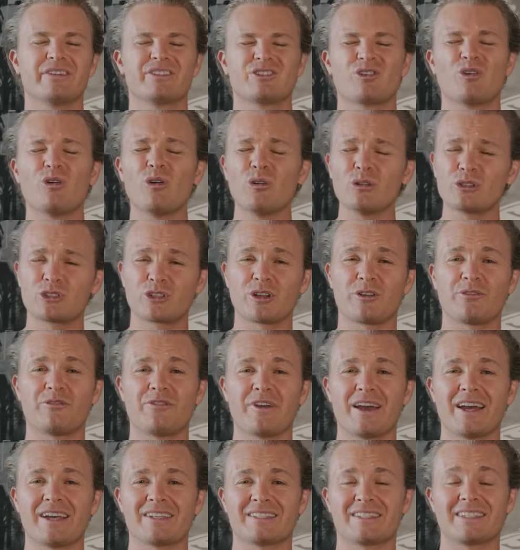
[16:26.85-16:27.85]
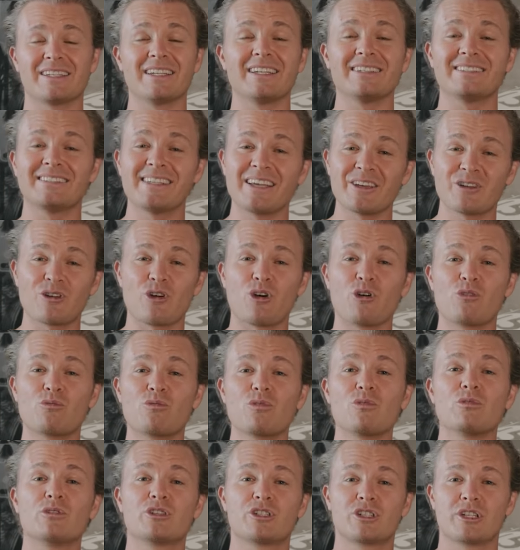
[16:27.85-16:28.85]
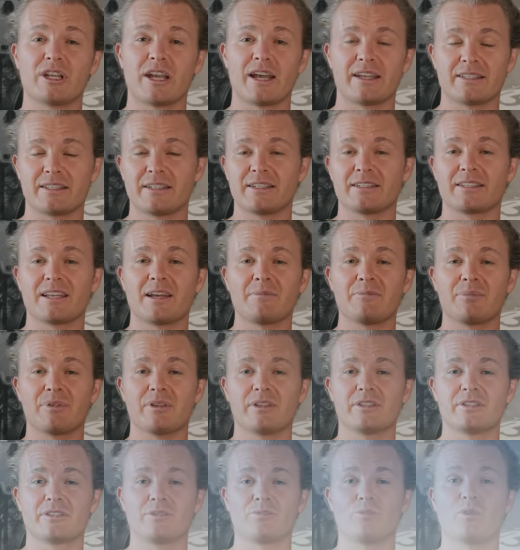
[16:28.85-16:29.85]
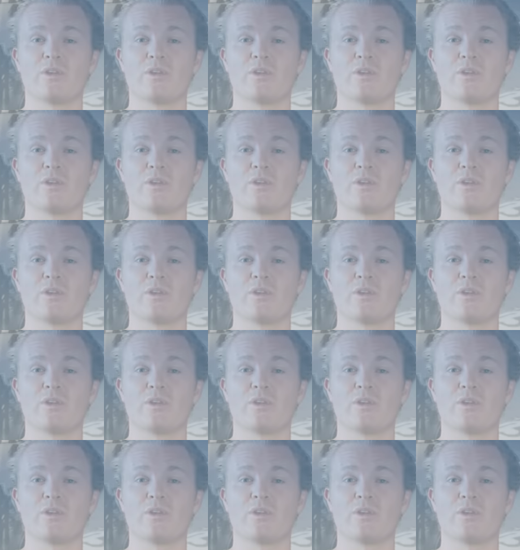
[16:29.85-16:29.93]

It's ultra fast. And let's take Eau Rouge as an example. It's